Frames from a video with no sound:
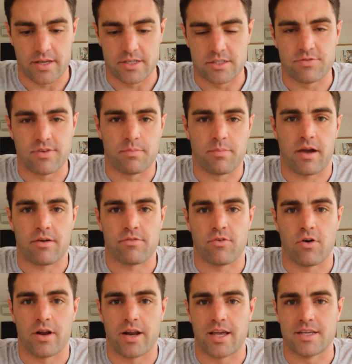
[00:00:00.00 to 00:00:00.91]
these Feedback
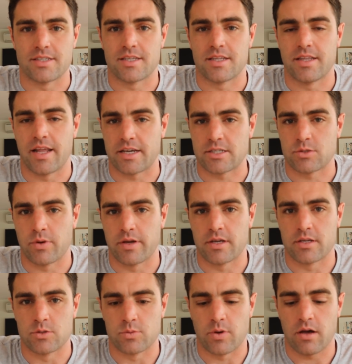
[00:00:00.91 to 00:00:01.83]
Fridays next
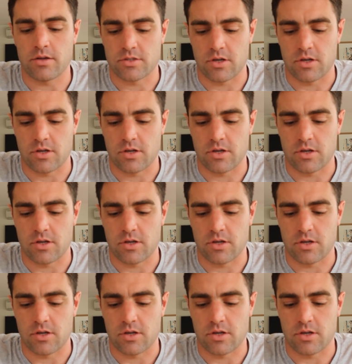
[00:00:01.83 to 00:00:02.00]
week as well.